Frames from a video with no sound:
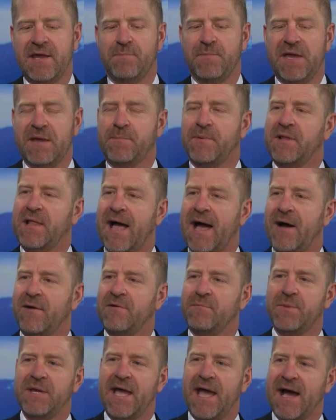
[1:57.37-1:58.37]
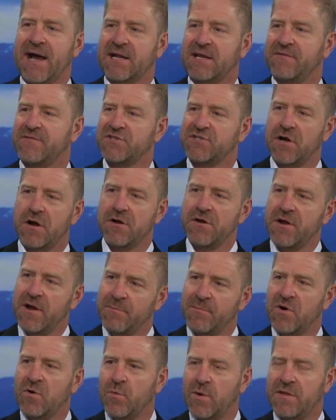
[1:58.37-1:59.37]
people out and be active is our
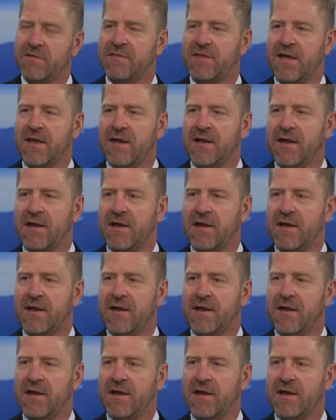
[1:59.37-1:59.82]
number one thing.